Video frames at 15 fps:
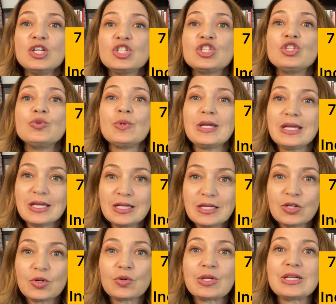to
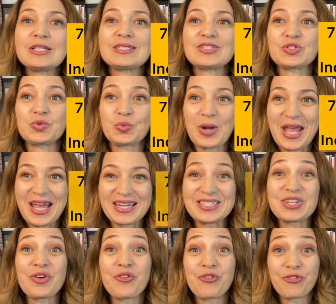increased
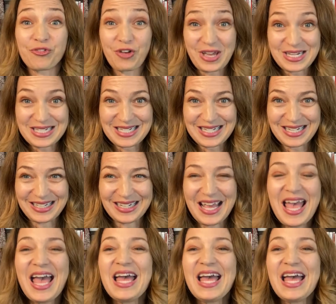grant funding.